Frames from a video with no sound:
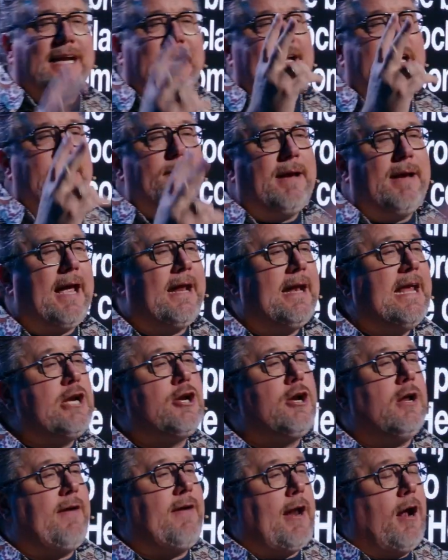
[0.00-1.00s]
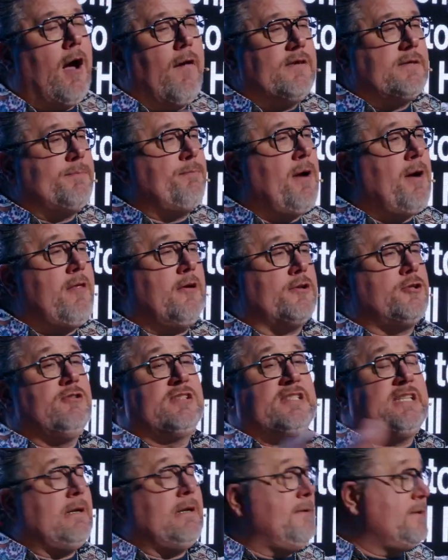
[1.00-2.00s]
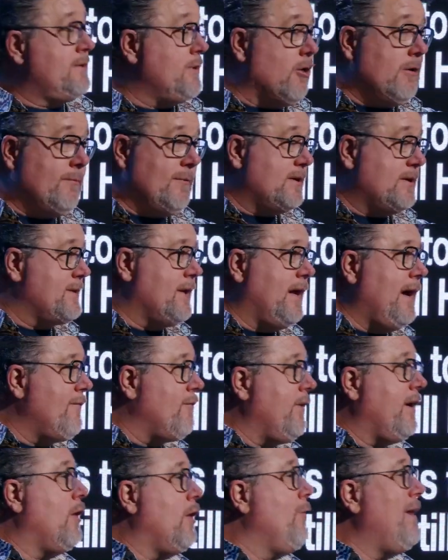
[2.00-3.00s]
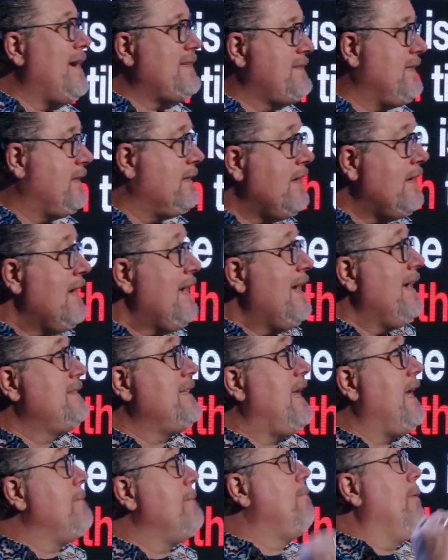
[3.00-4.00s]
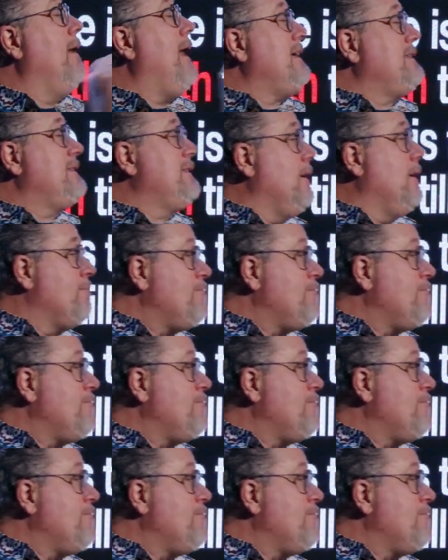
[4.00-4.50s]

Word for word: second in command. He could have had all his brothers who sold him into slavery arrested. Instead, he blessed